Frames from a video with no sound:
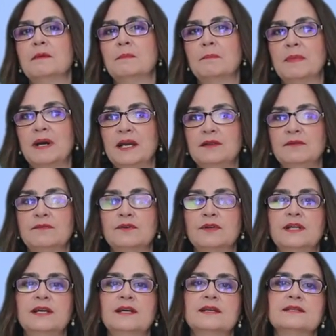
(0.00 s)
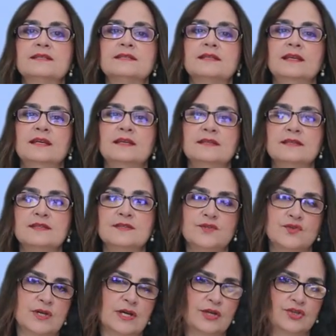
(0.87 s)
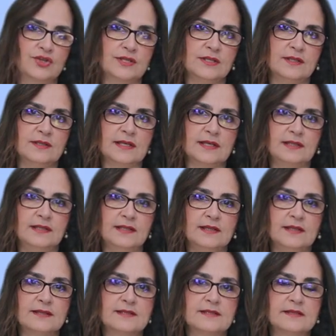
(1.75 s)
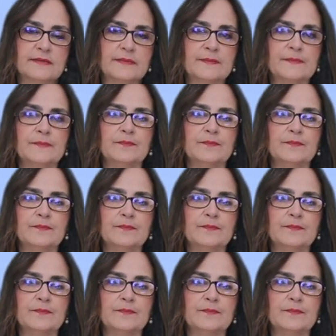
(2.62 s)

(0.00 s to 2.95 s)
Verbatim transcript: mindfulness, and distraction techniques.